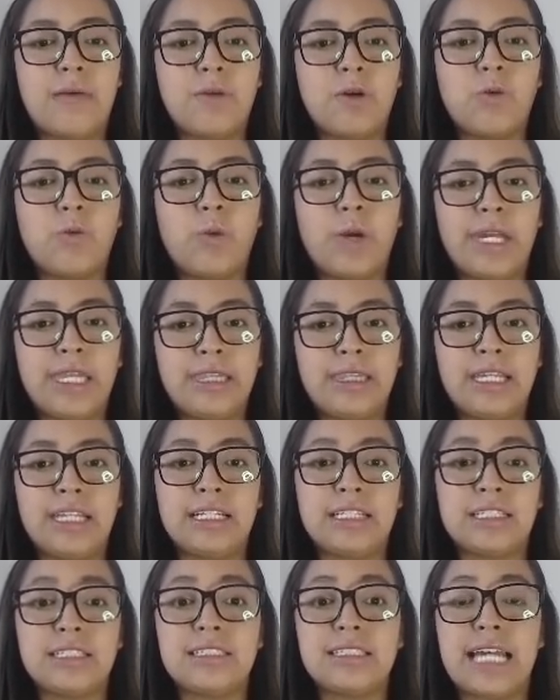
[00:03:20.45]
when they
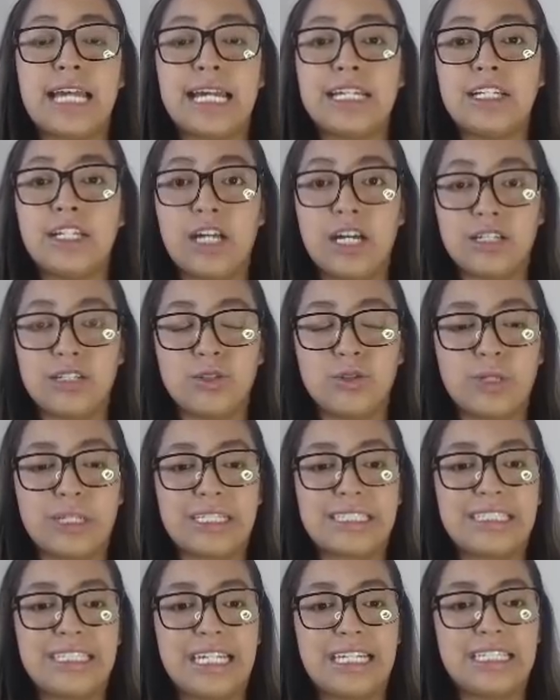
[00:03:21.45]
decide not to
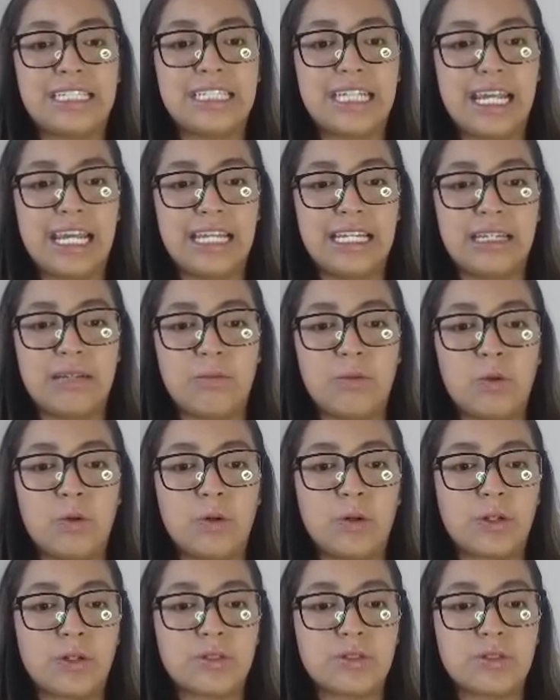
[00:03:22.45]
extend it anymore.